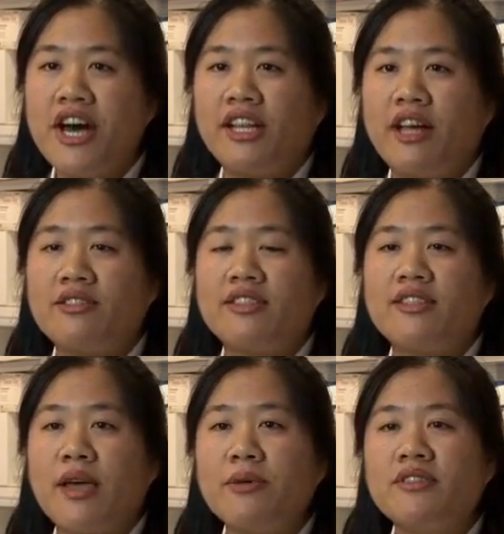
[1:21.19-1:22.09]
allows the
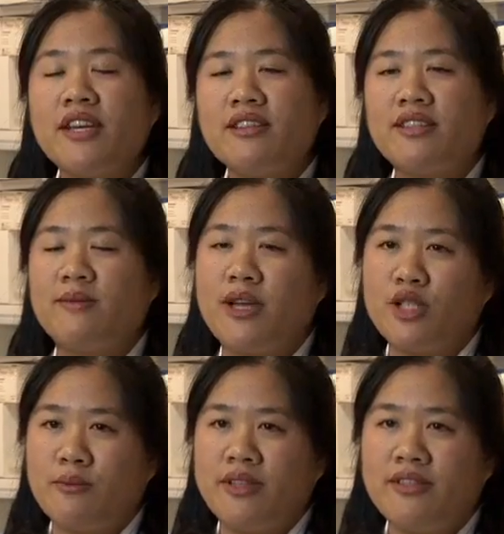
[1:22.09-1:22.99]
simultaneous
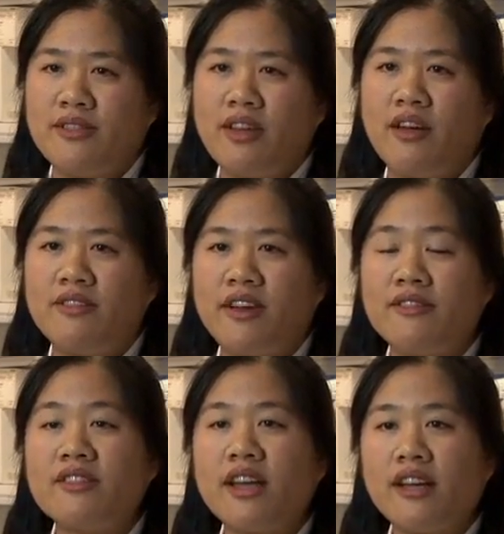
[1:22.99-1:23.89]
measurements of
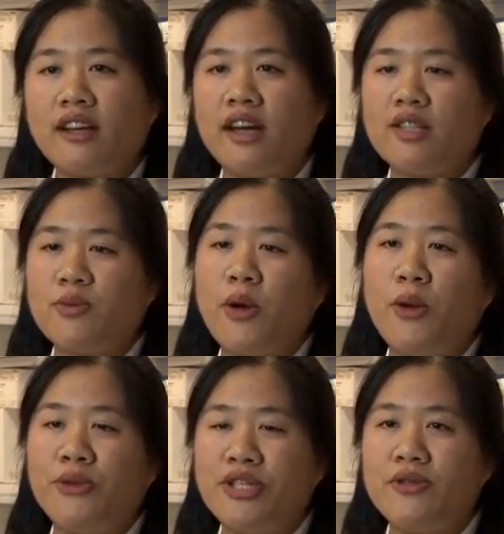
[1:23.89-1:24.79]
several cytokines while
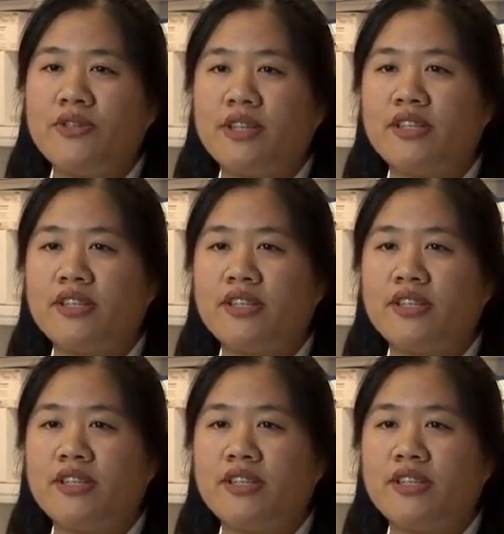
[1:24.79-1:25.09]
only using